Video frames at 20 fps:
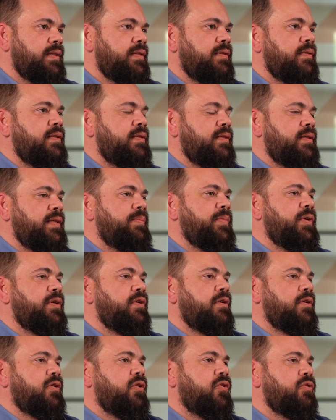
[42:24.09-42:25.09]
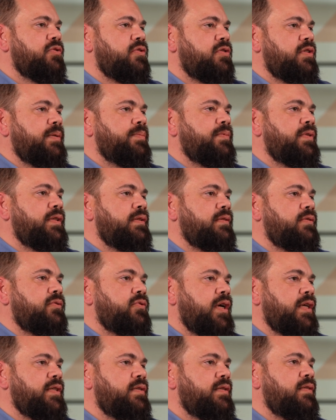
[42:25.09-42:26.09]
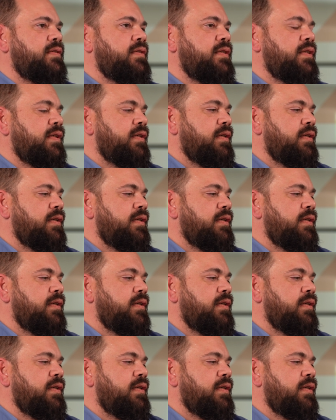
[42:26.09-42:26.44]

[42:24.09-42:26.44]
it's the similar concept in trust